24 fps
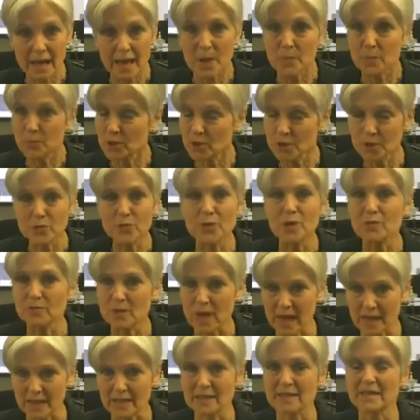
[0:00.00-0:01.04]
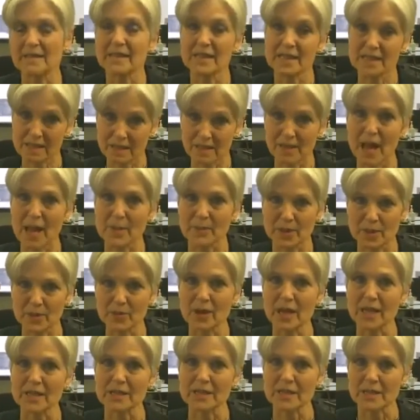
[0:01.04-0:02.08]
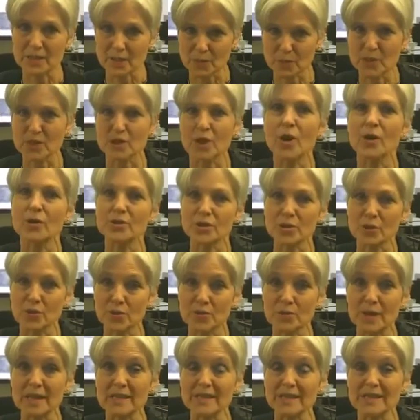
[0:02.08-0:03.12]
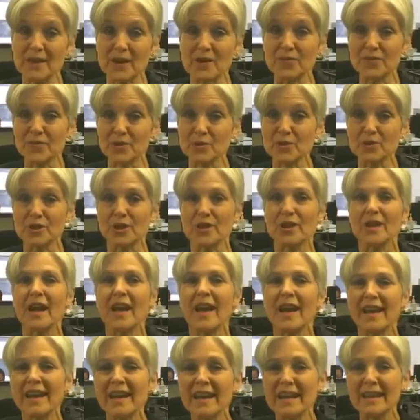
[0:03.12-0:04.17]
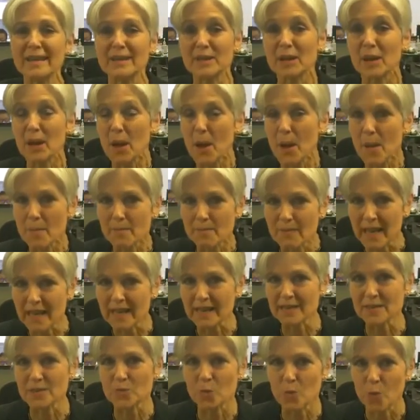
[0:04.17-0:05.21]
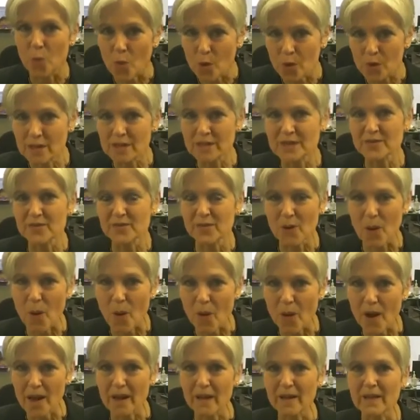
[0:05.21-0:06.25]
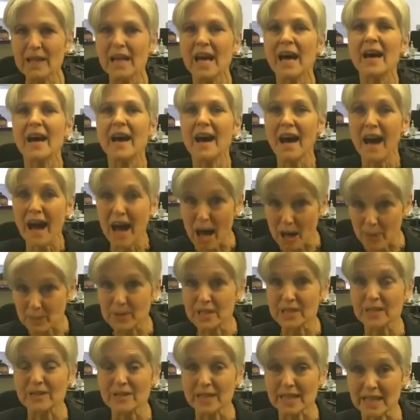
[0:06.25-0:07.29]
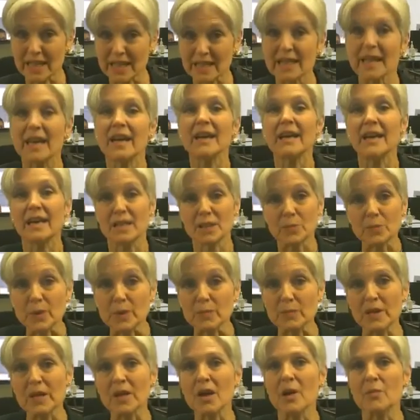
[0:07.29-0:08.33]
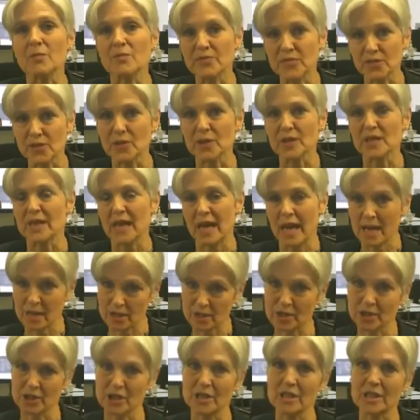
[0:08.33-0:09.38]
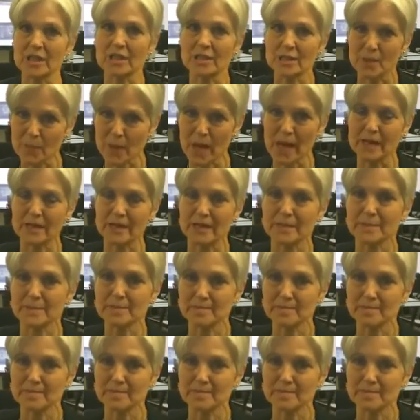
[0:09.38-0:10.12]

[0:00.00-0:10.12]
put to rest this climate crisis, which also threatens our future and makes wars for oil obsolete as we become fully energy independent.